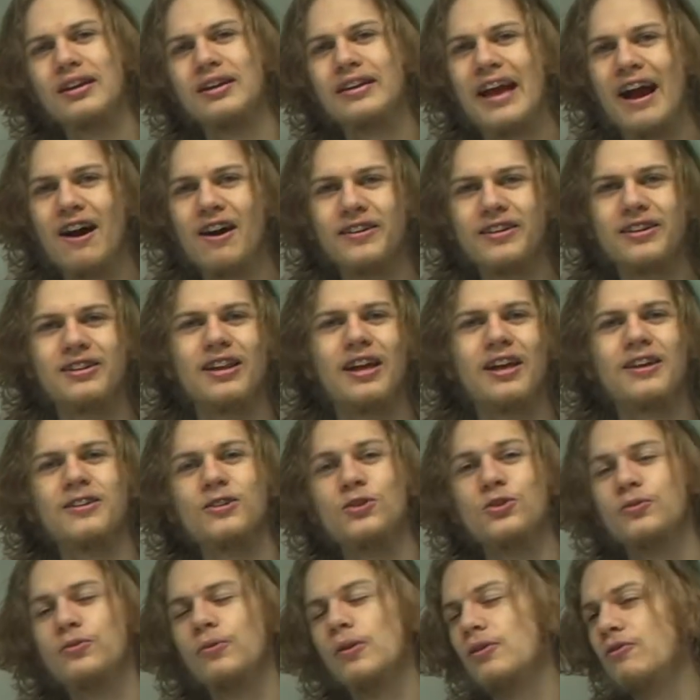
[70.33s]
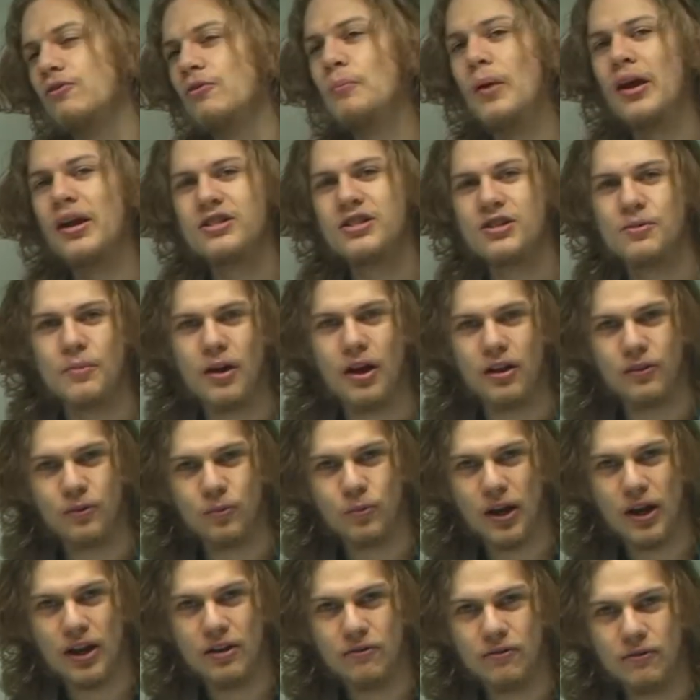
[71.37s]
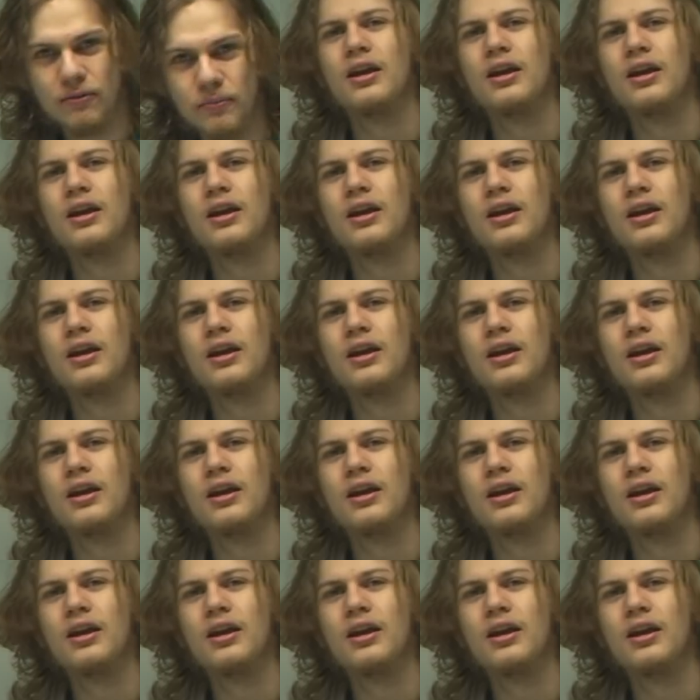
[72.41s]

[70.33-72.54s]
calculate useful information about the wave.